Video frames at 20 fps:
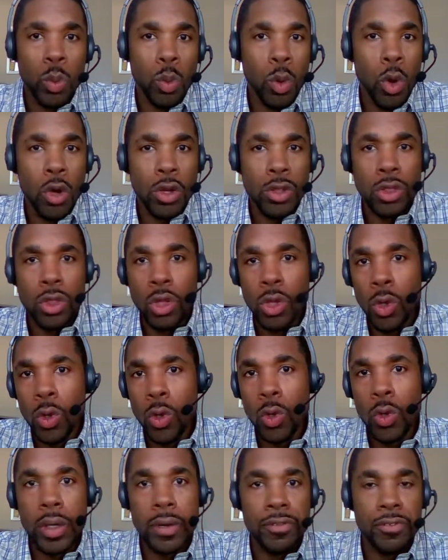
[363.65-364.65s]
work
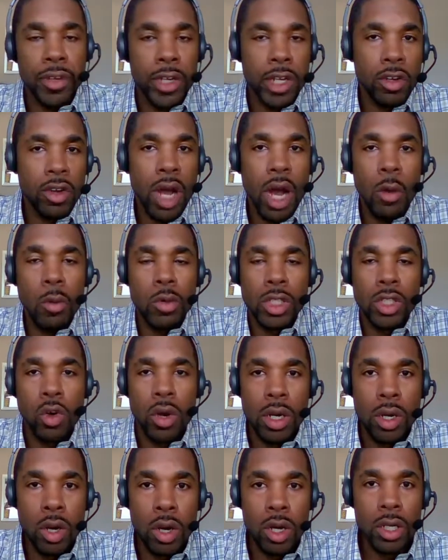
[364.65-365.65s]
through, and figure out what's
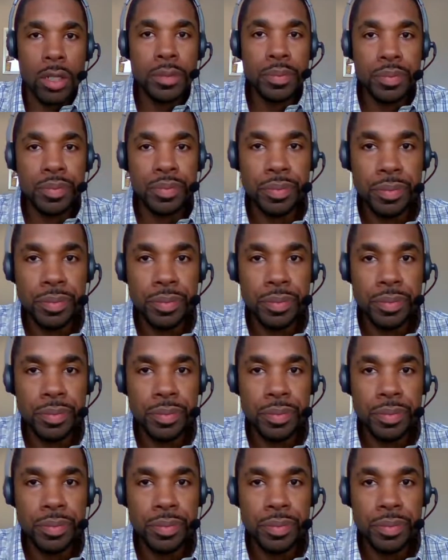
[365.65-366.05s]
going on.